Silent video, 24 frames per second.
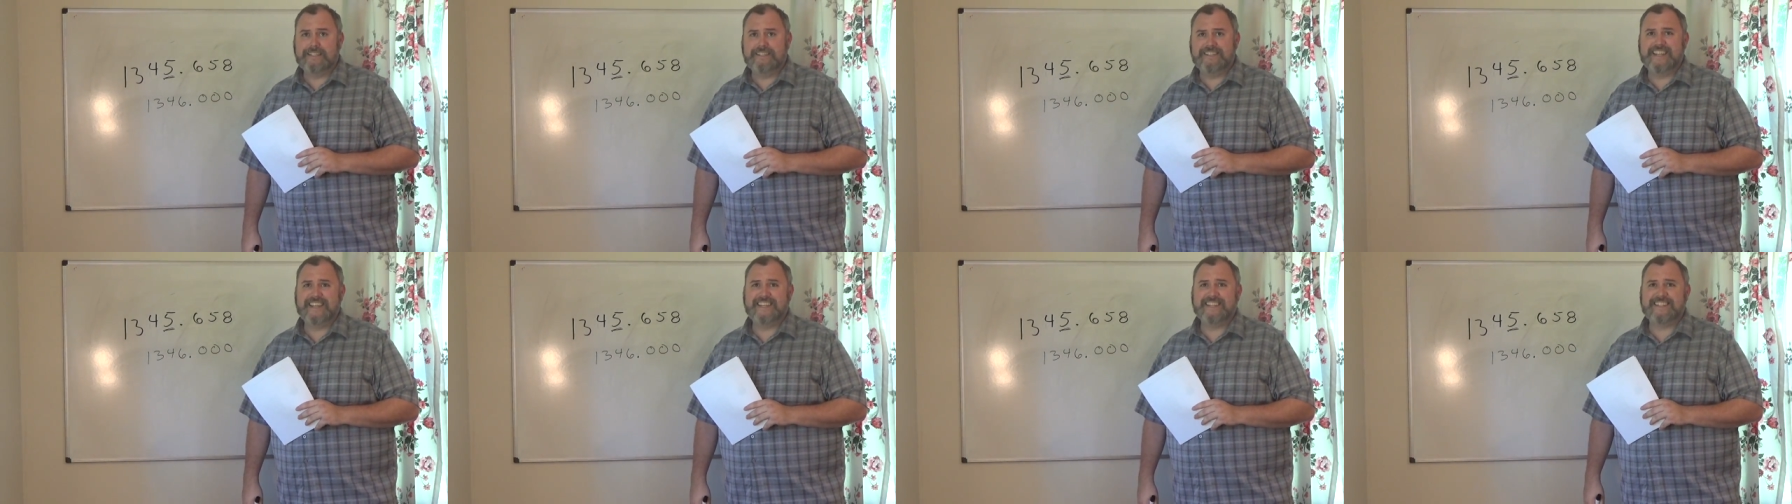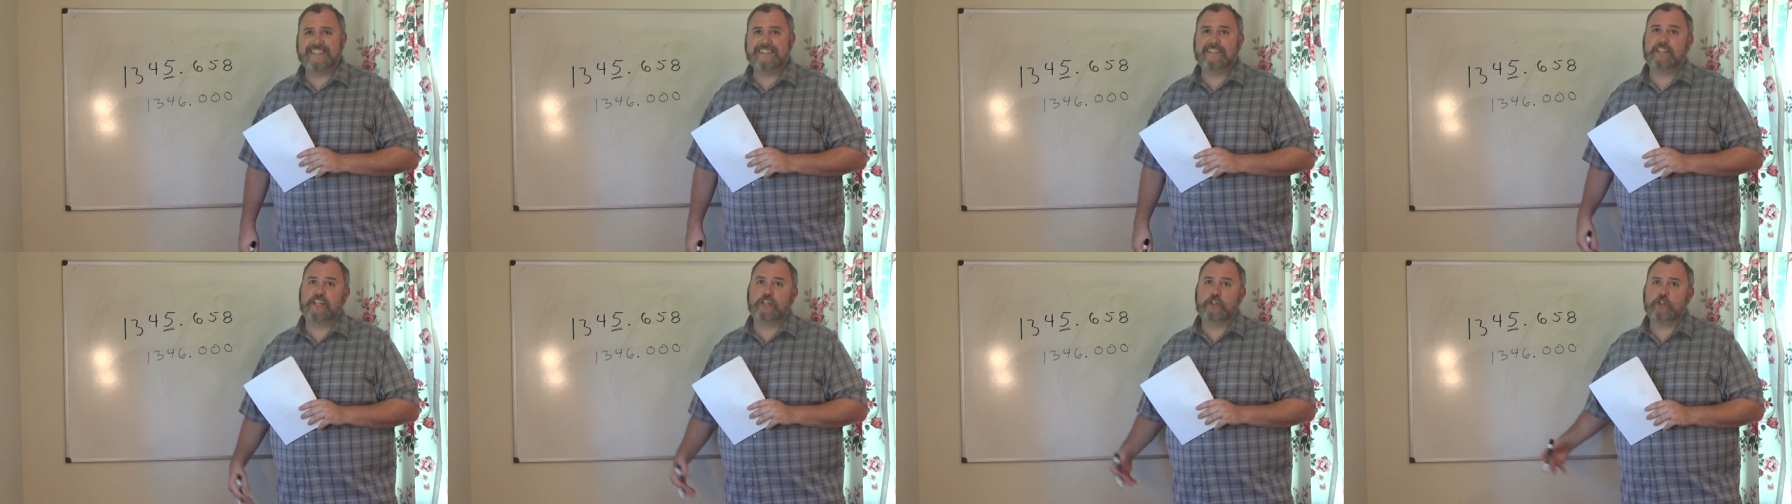
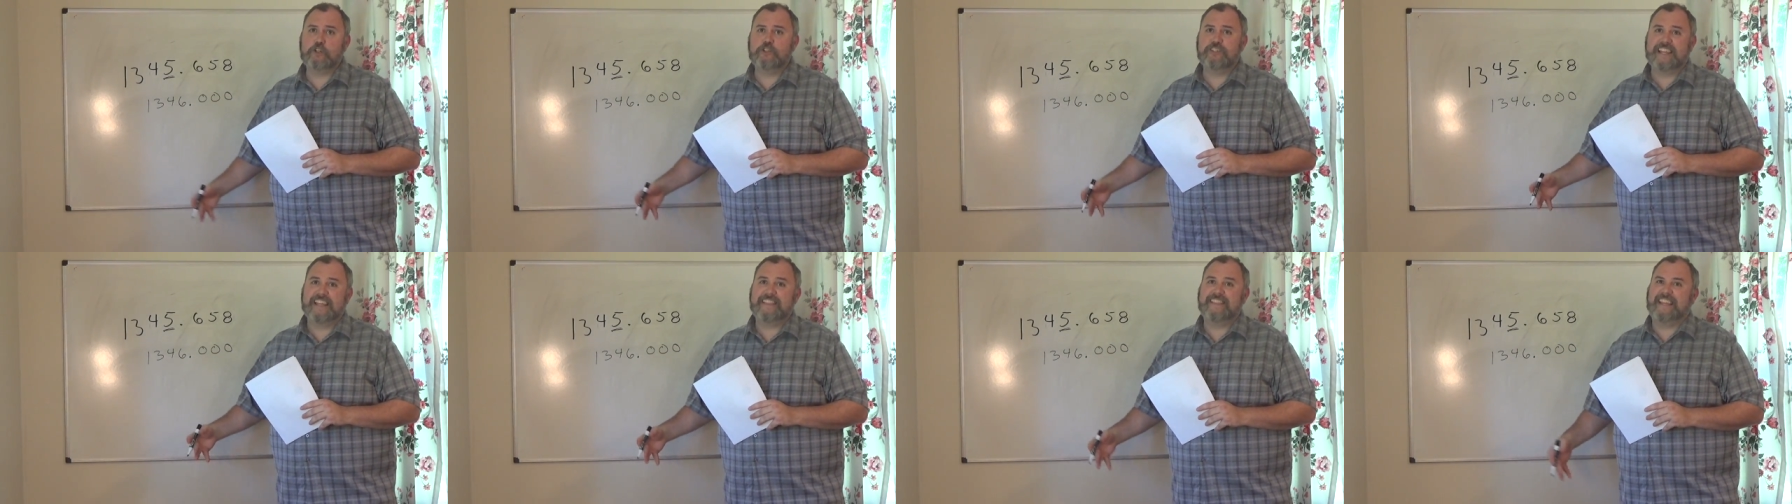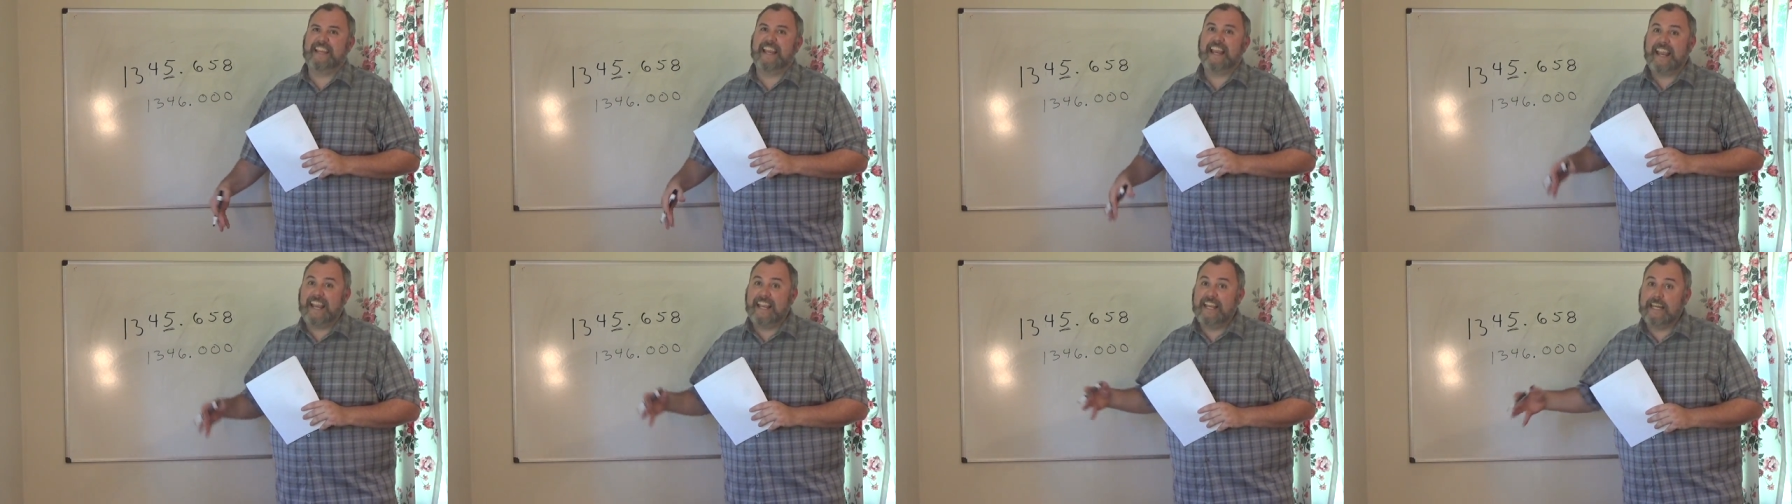says zeros at
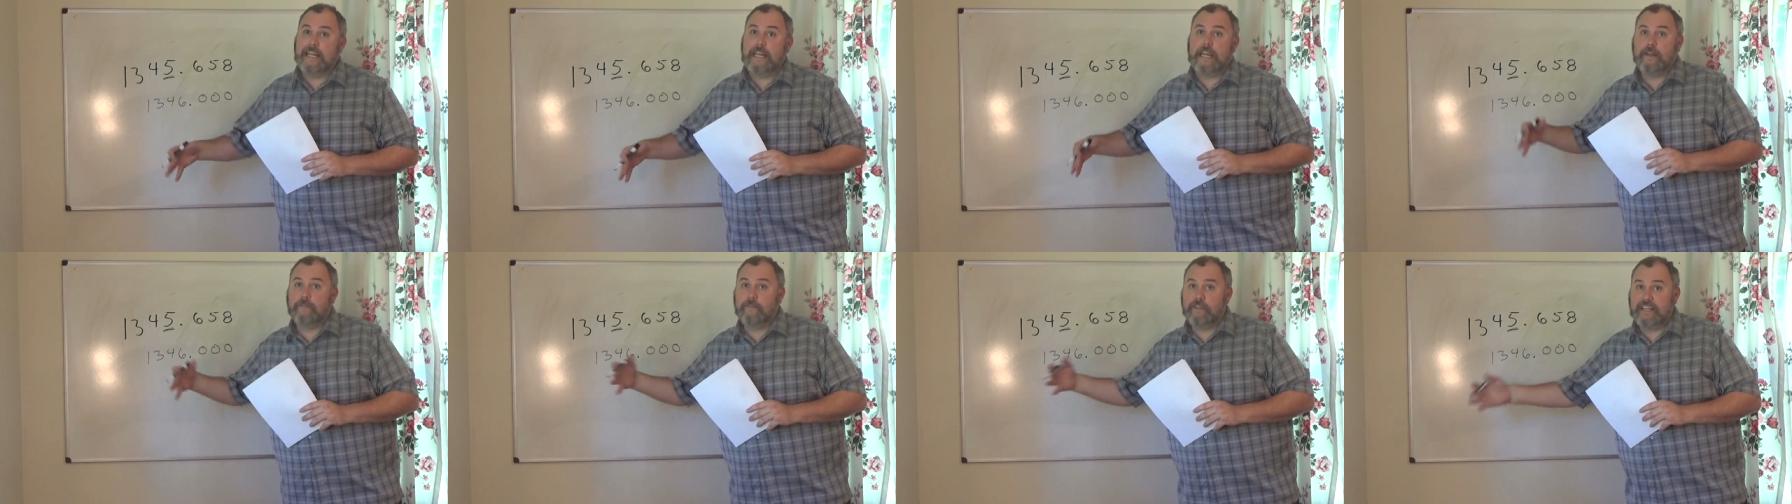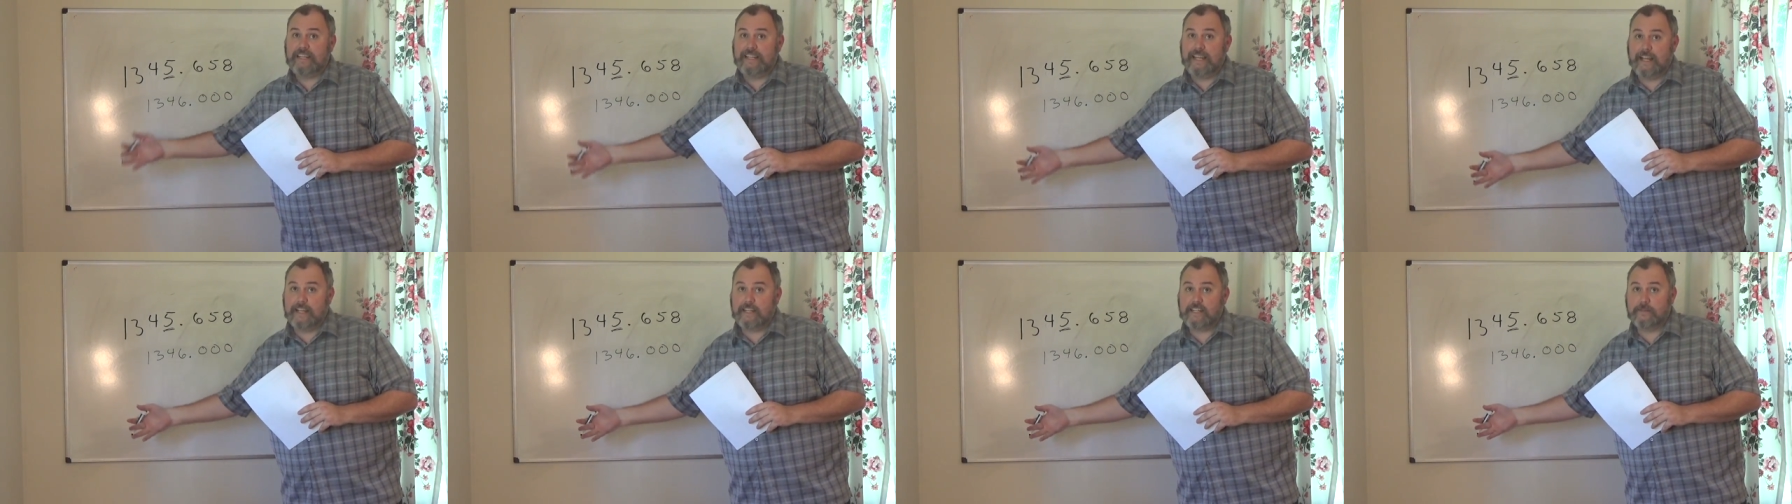the end of a
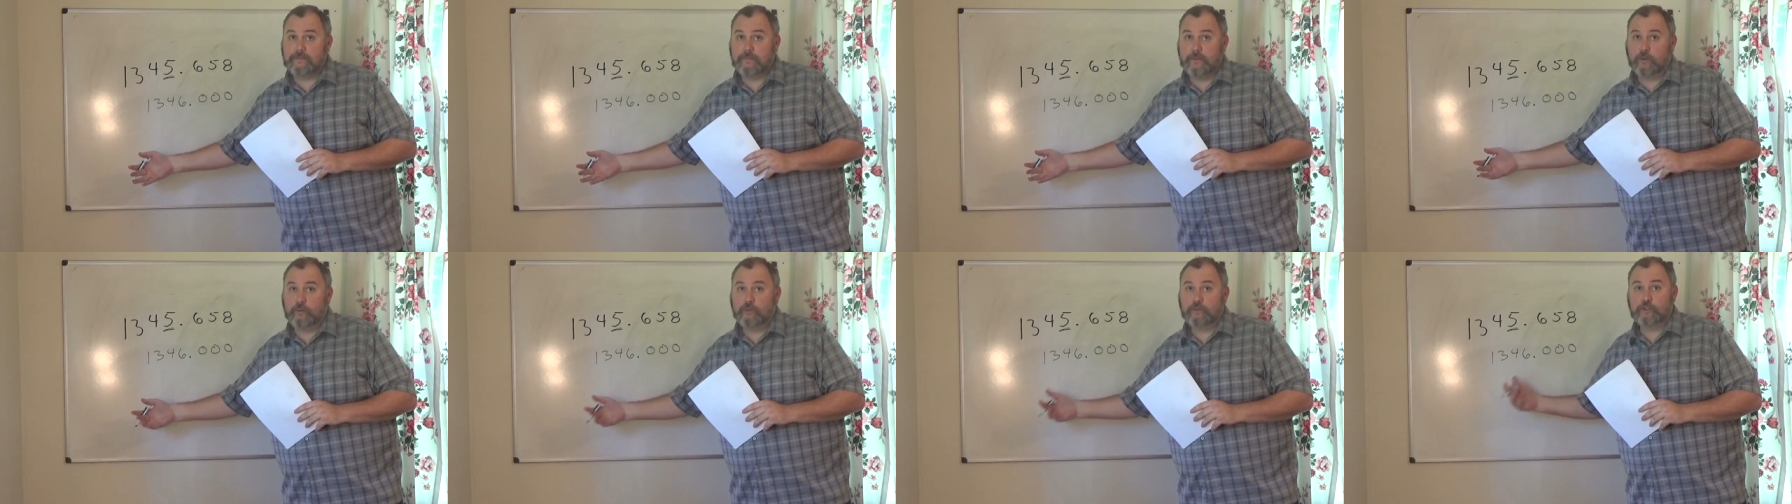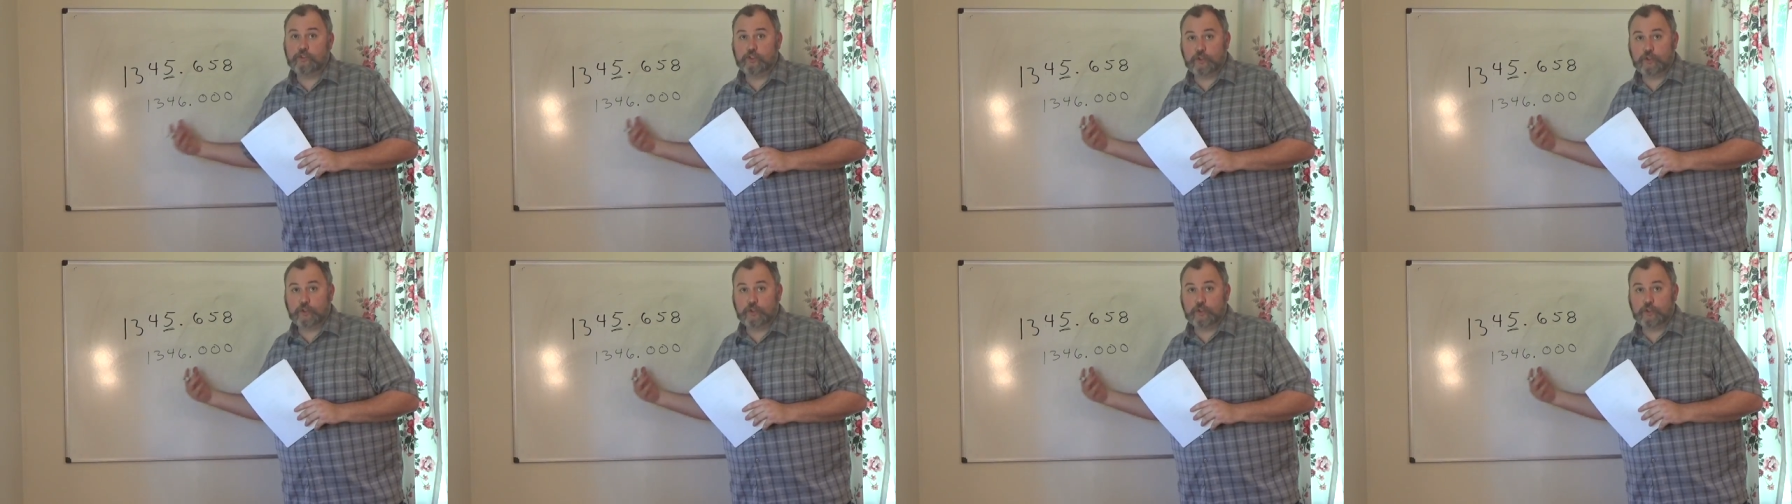decimal,